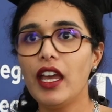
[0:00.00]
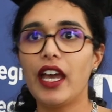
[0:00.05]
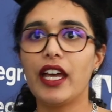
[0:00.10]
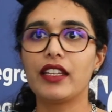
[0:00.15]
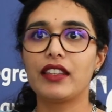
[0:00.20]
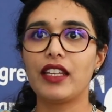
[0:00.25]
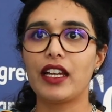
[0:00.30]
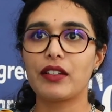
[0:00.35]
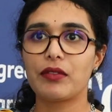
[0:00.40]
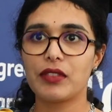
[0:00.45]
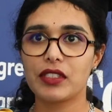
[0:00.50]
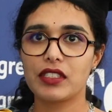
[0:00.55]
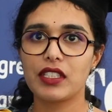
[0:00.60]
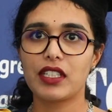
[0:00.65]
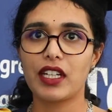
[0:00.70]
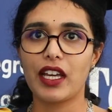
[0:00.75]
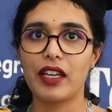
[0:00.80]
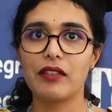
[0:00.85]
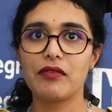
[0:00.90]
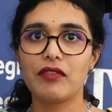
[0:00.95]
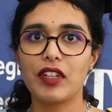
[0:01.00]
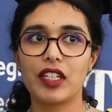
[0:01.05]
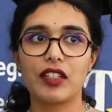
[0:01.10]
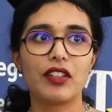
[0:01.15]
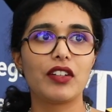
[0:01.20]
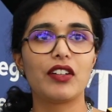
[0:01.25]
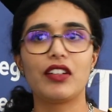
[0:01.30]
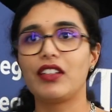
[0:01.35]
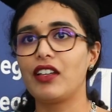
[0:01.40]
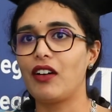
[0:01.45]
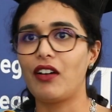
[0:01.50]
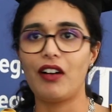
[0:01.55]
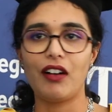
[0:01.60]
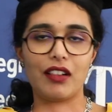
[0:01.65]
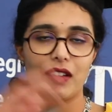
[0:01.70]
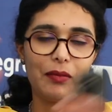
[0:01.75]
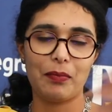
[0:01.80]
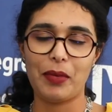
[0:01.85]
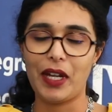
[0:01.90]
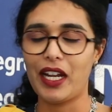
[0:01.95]
and that was the time when all
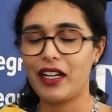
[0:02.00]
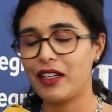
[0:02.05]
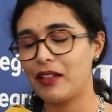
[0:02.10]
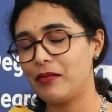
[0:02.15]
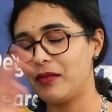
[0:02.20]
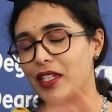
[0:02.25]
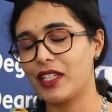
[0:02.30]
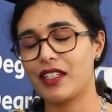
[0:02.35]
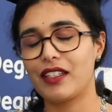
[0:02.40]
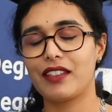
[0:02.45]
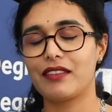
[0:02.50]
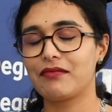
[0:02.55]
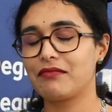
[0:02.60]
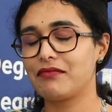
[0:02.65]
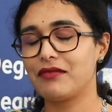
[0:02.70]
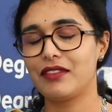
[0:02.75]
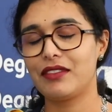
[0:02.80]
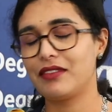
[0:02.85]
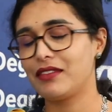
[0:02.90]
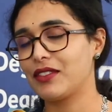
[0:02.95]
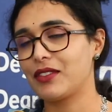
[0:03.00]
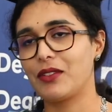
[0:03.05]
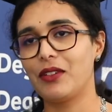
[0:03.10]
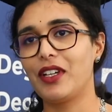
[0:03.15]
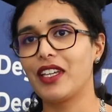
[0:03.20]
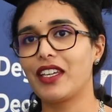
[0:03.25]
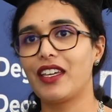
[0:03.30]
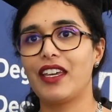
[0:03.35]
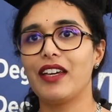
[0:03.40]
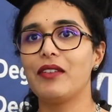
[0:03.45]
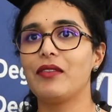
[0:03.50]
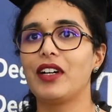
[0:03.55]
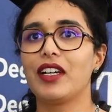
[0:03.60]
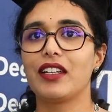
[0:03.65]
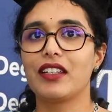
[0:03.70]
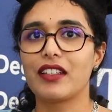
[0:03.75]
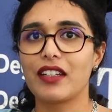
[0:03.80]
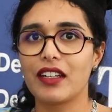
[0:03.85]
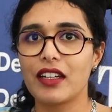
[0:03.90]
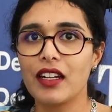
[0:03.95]
the pandemic was going
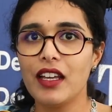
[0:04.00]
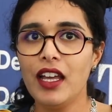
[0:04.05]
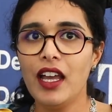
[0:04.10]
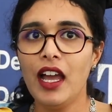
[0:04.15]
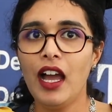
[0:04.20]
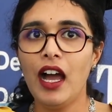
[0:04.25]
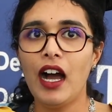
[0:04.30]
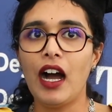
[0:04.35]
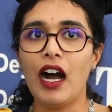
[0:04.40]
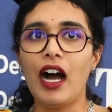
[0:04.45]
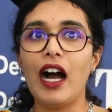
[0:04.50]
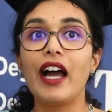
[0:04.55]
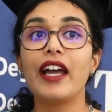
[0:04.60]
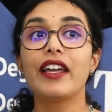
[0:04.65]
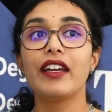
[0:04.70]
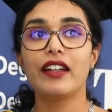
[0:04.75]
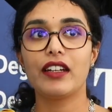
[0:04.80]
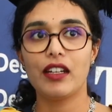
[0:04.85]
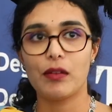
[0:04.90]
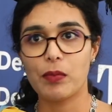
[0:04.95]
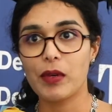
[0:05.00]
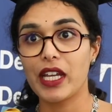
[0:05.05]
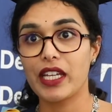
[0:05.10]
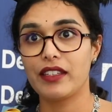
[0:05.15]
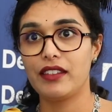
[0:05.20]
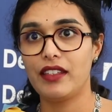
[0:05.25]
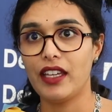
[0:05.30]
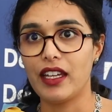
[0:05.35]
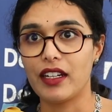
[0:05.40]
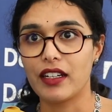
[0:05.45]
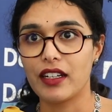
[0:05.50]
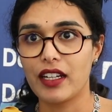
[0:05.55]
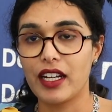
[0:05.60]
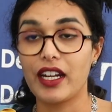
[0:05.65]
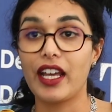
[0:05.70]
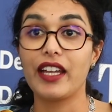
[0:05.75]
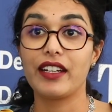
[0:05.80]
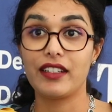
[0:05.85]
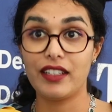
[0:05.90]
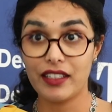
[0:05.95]
haywire. And I had applied then,
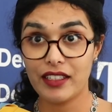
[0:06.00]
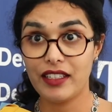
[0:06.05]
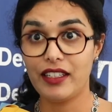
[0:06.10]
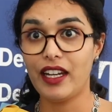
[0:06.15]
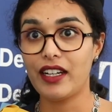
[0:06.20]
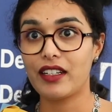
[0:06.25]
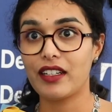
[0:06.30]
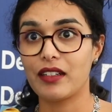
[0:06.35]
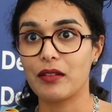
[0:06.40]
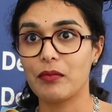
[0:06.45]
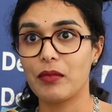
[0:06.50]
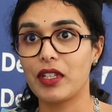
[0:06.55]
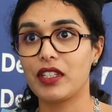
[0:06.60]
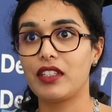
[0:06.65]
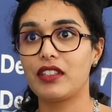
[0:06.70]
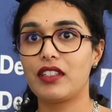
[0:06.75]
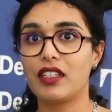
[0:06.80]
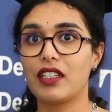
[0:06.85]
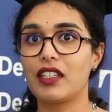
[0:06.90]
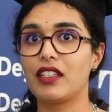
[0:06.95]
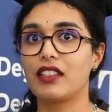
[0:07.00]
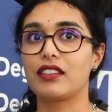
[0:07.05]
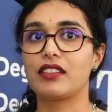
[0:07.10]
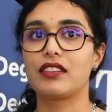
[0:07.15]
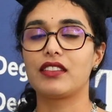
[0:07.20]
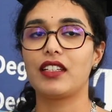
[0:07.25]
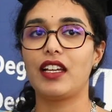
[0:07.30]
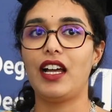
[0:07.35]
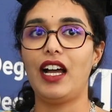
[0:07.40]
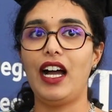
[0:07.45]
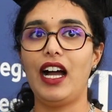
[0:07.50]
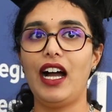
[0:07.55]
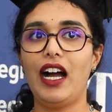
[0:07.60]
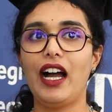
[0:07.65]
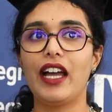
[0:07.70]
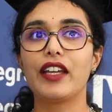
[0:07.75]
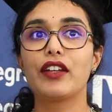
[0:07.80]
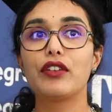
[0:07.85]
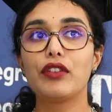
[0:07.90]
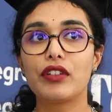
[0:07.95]
and I did get it, but the thing is,
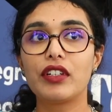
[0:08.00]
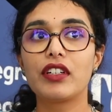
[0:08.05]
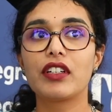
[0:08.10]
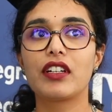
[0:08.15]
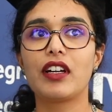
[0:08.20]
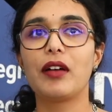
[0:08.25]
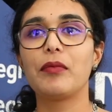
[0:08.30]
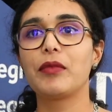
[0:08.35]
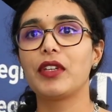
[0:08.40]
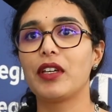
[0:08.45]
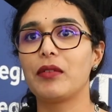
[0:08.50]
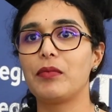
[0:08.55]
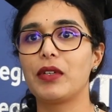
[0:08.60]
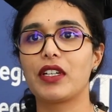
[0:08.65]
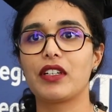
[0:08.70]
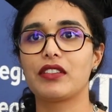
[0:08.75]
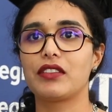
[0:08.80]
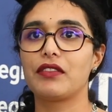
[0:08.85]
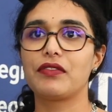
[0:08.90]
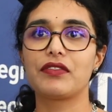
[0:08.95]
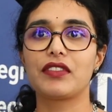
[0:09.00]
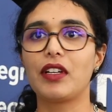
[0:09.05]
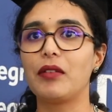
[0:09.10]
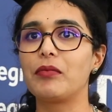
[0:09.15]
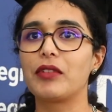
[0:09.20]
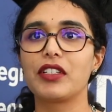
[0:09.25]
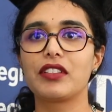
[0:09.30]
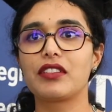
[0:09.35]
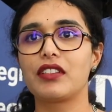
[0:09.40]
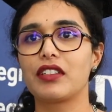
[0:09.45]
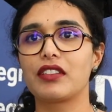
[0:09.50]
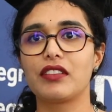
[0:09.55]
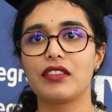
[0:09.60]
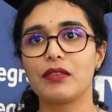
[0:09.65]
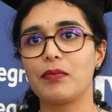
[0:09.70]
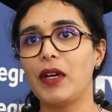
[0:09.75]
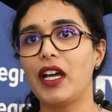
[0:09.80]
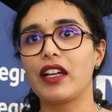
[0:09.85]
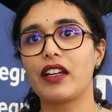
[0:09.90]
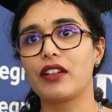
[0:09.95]
I couldn't come here because of some restrictions
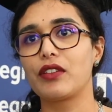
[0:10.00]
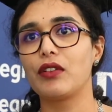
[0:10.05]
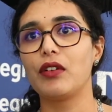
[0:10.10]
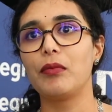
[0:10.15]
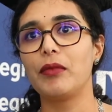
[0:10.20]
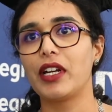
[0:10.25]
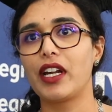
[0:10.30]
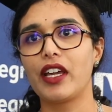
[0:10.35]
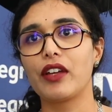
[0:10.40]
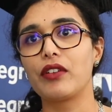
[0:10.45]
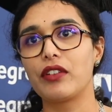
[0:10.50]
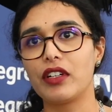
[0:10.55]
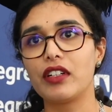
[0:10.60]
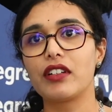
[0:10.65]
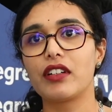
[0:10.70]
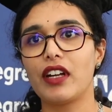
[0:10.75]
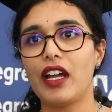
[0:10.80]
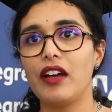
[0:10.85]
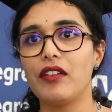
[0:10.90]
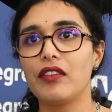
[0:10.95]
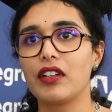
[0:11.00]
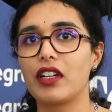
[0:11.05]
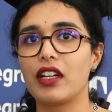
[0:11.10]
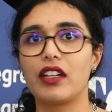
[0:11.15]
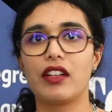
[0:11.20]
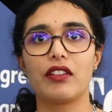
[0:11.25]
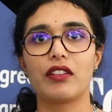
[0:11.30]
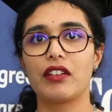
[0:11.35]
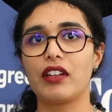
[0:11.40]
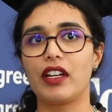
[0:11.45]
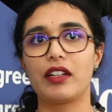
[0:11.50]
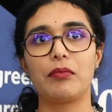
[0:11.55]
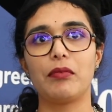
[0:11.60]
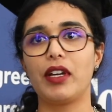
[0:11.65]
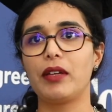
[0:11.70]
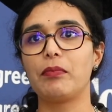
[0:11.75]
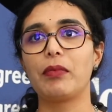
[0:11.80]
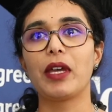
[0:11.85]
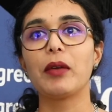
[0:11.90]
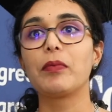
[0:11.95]
back at home, and I couldn't travel and get
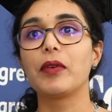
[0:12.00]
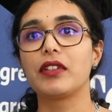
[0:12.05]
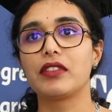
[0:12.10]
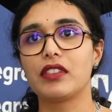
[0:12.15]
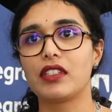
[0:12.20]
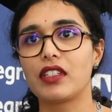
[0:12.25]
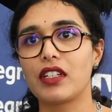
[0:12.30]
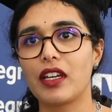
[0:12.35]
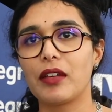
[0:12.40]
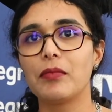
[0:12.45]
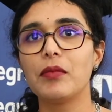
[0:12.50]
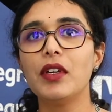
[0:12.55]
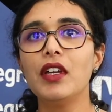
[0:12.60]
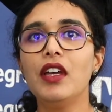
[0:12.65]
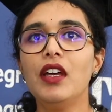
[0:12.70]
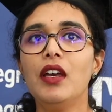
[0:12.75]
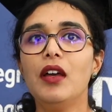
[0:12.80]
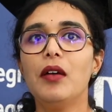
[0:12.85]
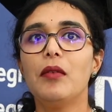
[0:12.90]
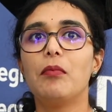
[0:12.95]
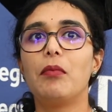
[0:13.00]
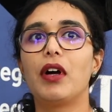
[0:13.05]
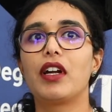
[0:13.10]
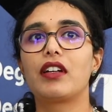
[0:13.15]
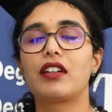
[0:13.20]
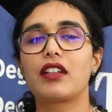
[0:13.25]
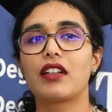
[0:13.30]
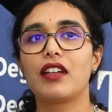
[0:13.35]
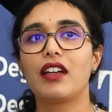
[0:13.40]
my paper. But